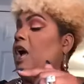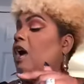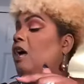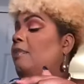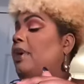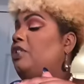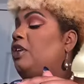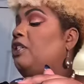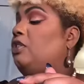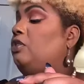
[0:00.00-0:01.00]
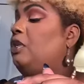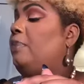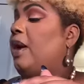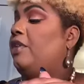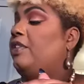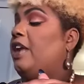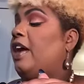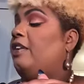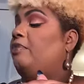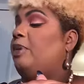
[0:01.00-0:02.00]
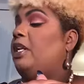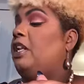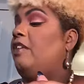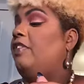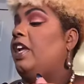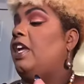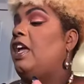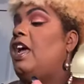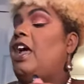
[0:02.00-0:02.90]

My translucent powder that I have been loving